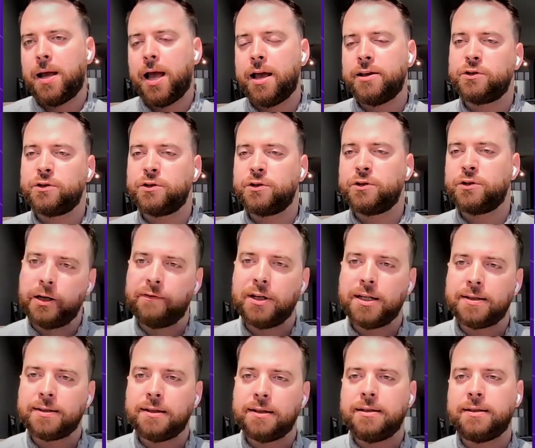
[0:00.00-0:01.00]
as
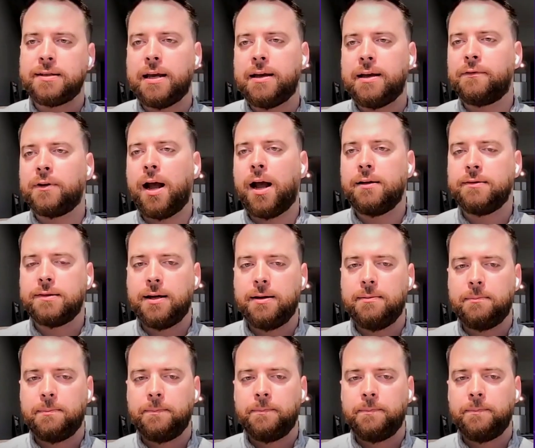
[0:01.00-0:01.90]
previously saved content.